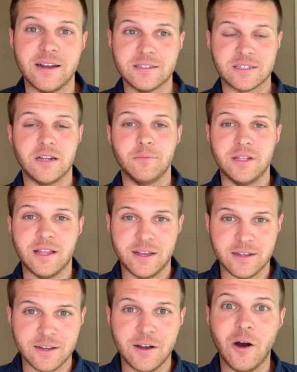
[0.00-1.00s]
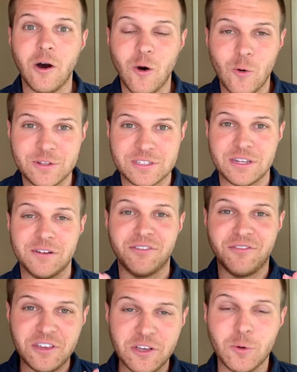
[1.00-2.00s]
It's going to be like, oh, it's going to
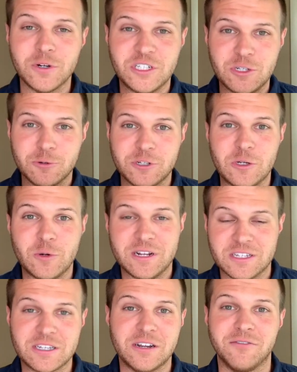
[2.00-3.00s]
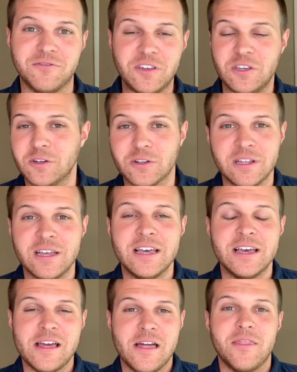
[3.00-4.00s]
feel what you were doing. It's going to feel
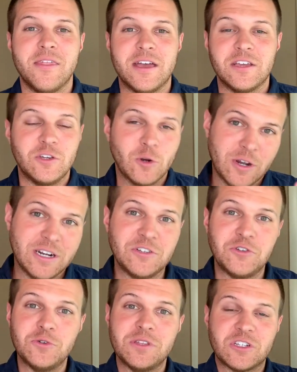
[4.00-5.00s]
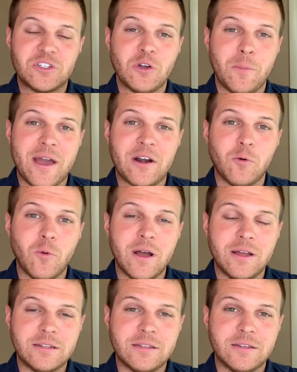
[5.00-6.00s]
that you're going to do this no matter
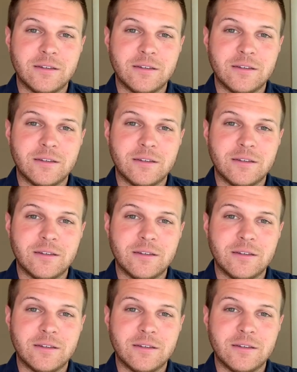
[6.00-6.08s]
what,